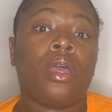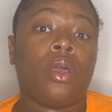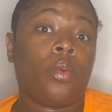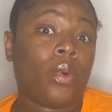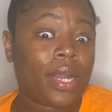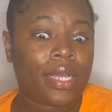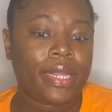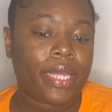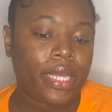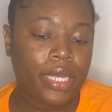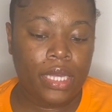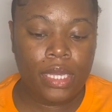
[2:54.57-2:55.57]
what I
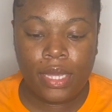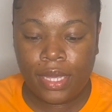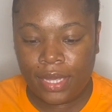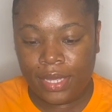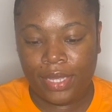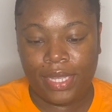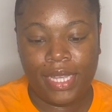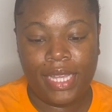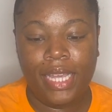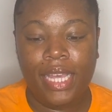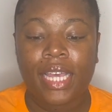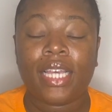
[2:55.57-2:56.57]
think.
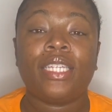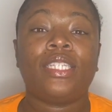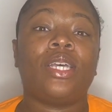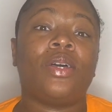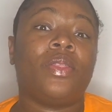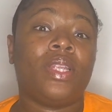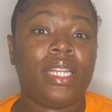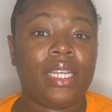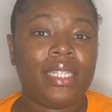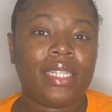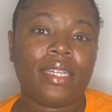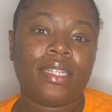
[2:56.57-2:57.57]
So the
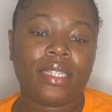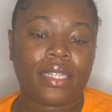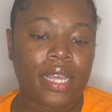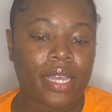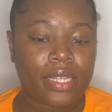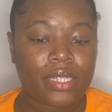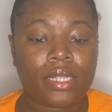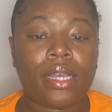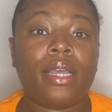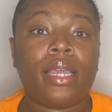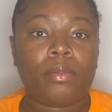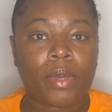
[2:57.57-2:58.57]
detail says,
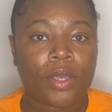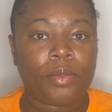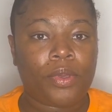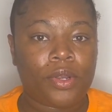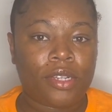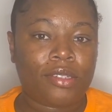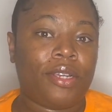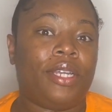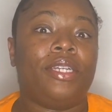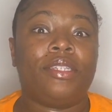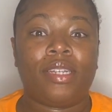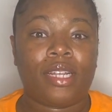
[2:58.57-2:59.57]
again, my computer is right
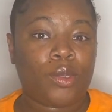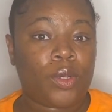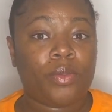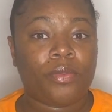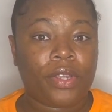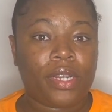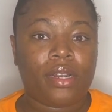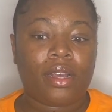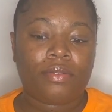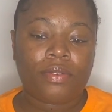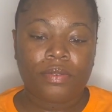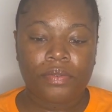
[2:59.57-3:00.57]
here, so that's what I'm reading
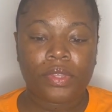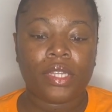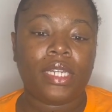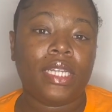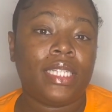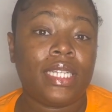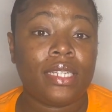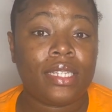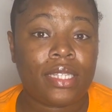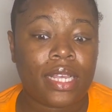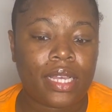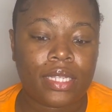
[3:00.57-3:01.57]
off of. The detail
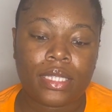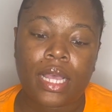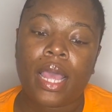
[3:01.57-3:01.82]
says,